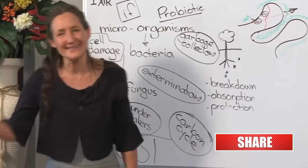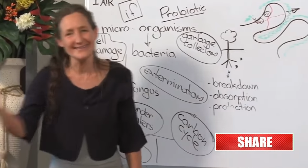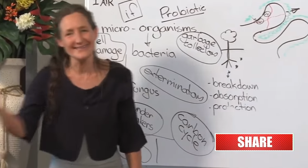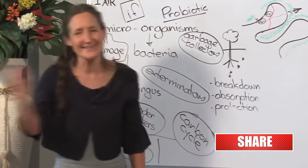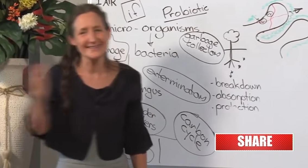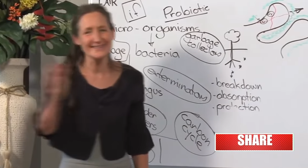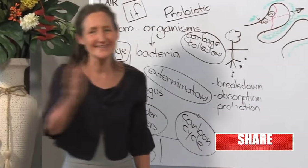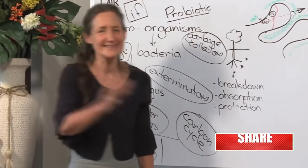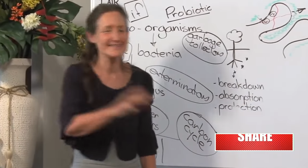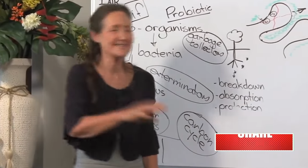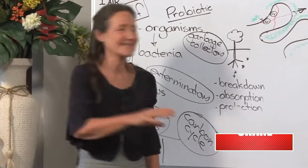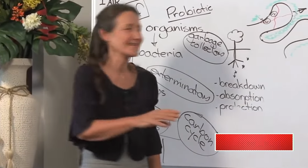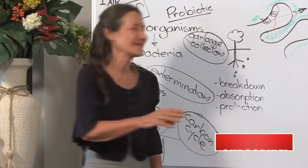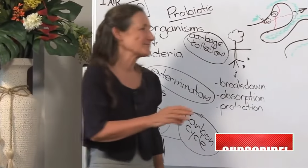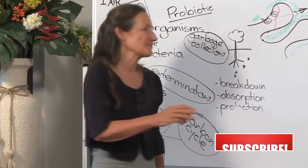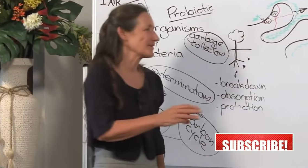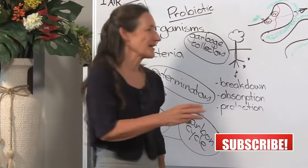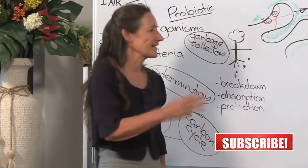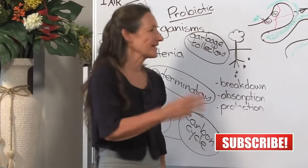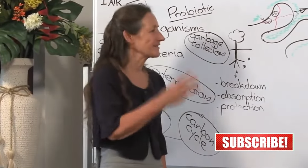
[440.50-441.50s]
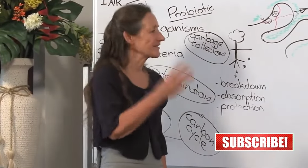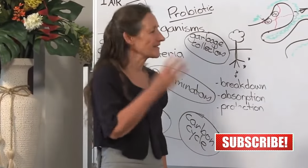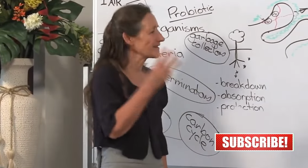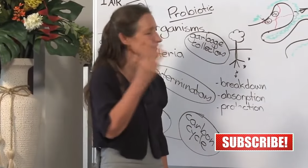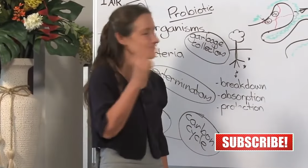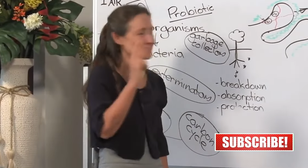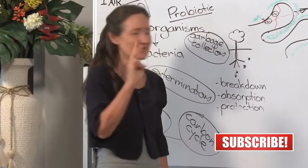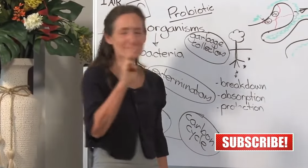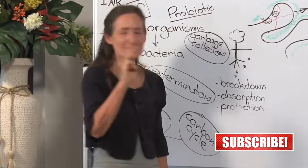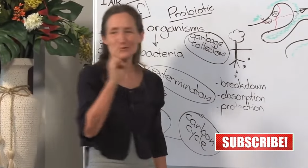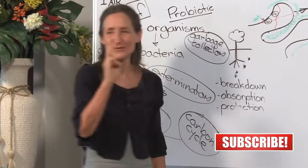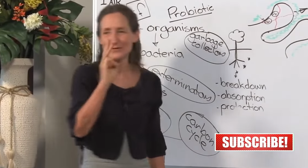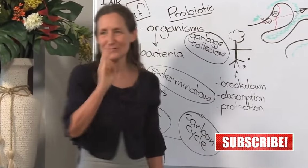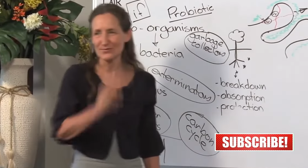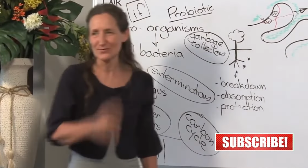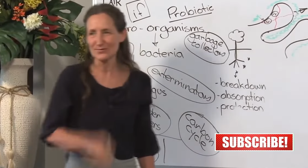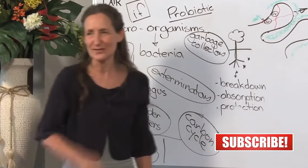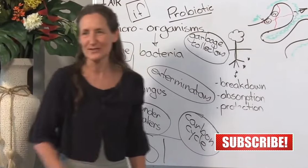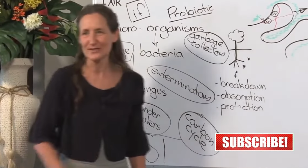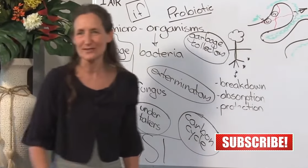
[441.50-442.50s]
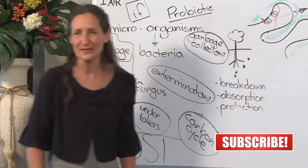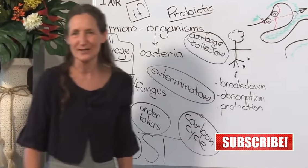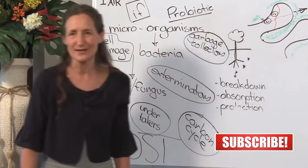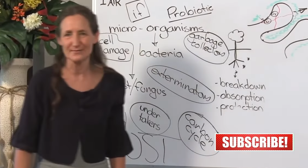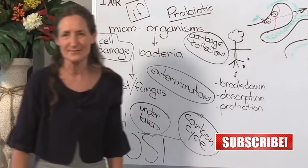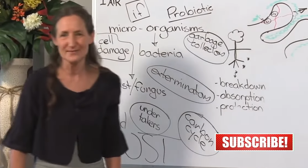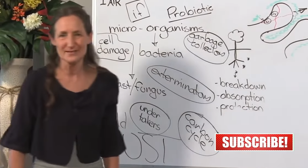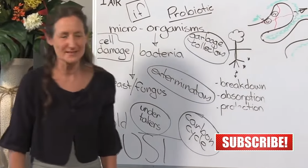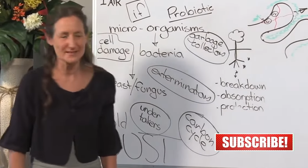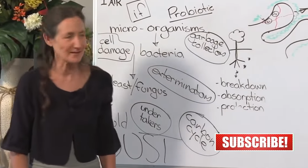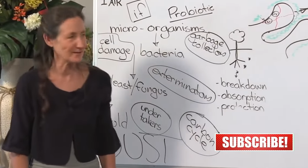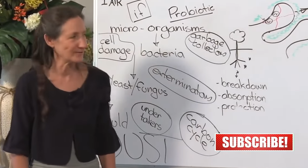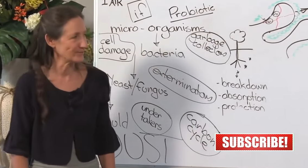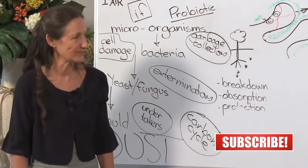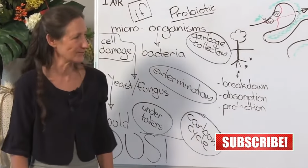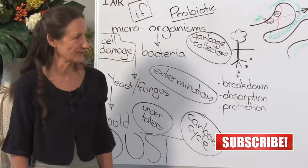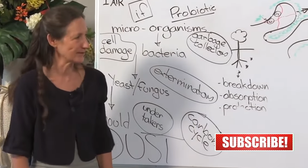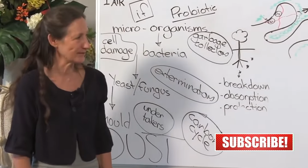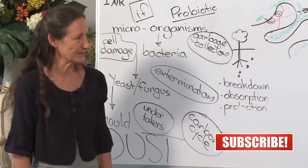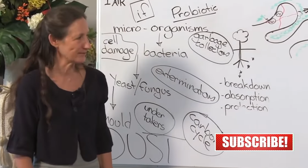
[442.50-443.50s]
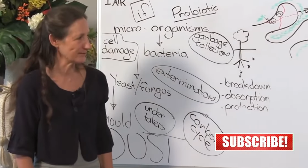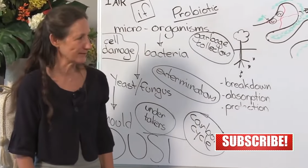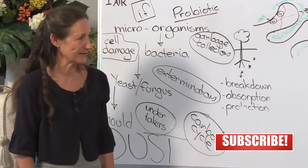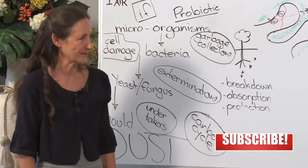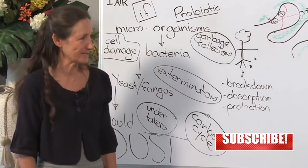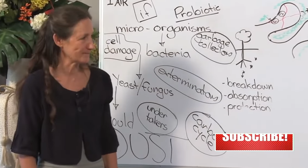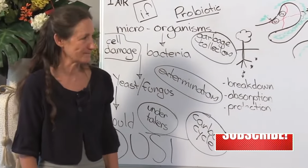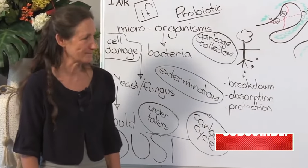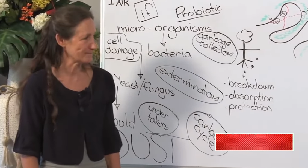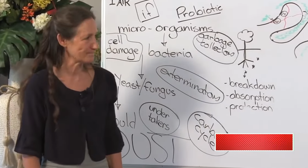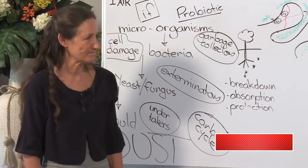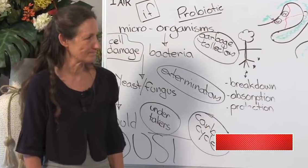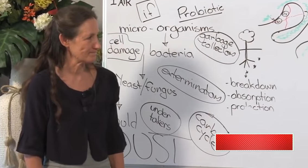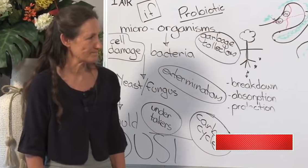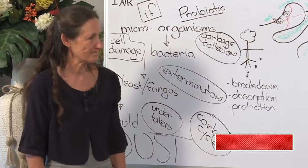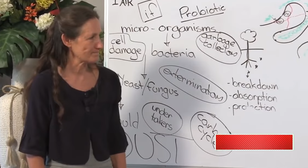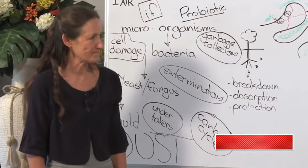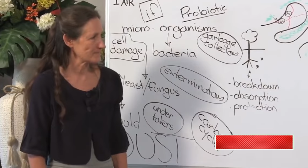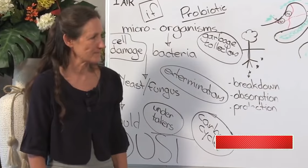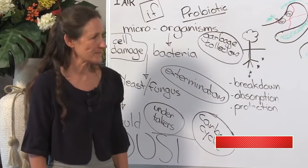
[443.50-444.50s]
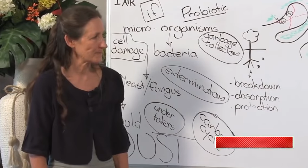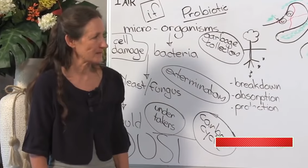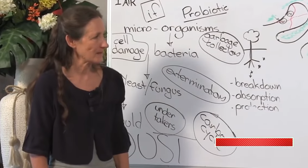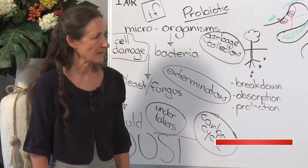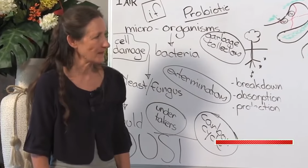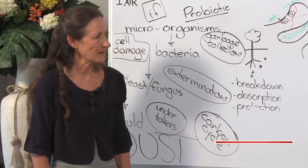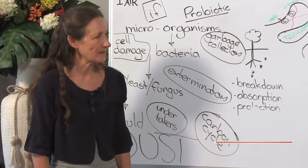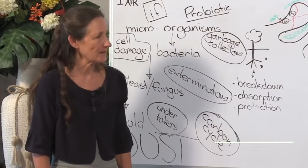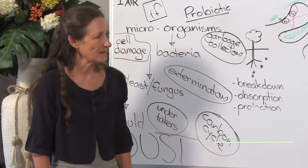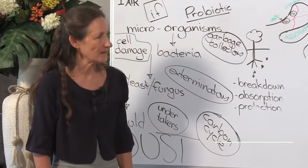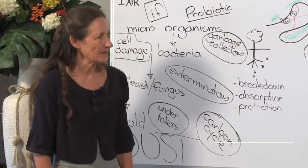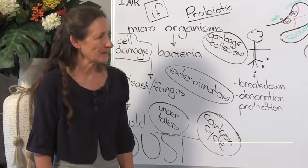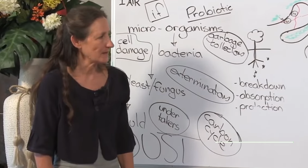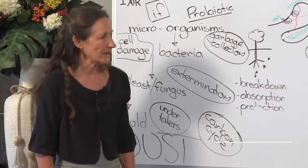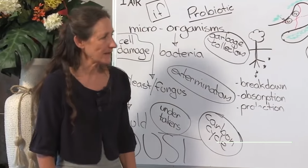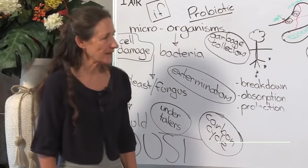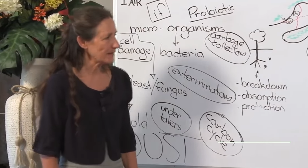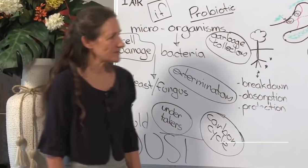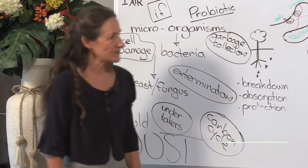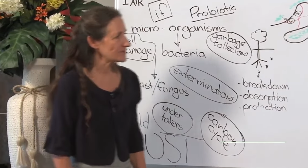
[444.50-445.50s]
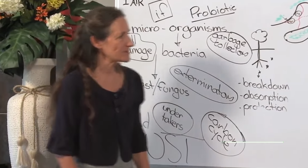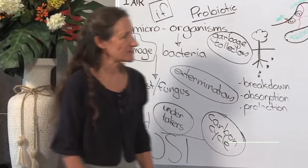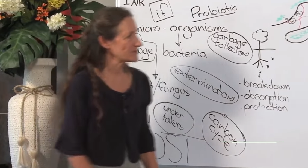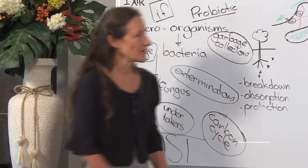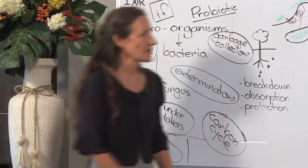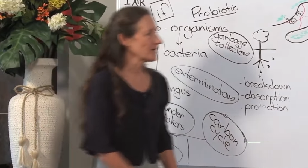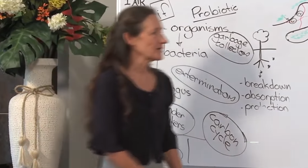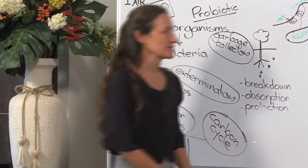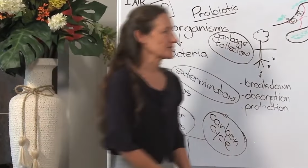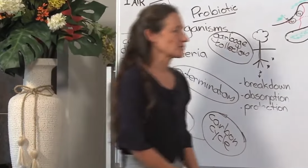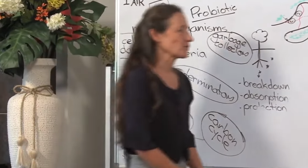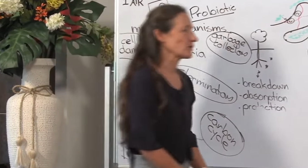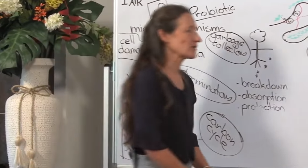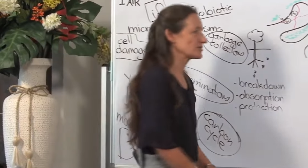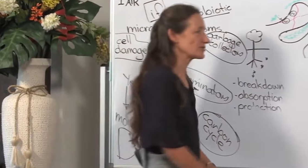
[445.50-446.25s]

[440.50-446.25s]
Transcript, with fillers: into the steam bath. They usually do it three times every evening. Exercise.